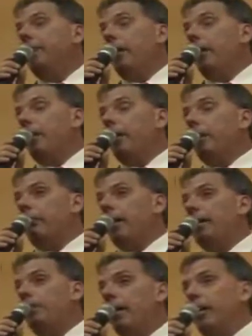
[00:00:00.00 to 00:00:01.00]
Environmental
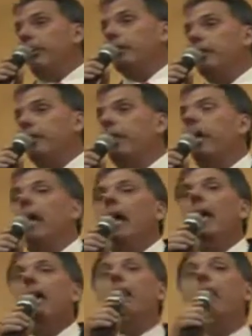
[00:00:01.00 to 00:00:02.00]
Protection Agency,
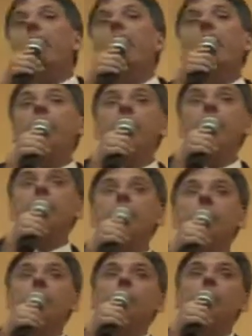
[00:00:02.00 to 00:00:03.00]
and the other agency
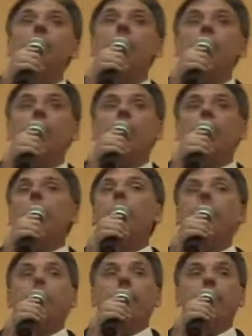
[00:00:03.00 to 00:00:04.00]
is the U.S. Army
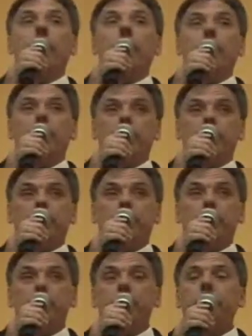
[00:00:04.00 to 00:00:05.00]
Corps of
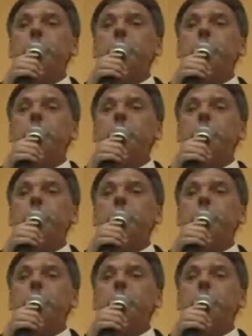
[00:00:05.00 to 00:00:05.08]
Engineers.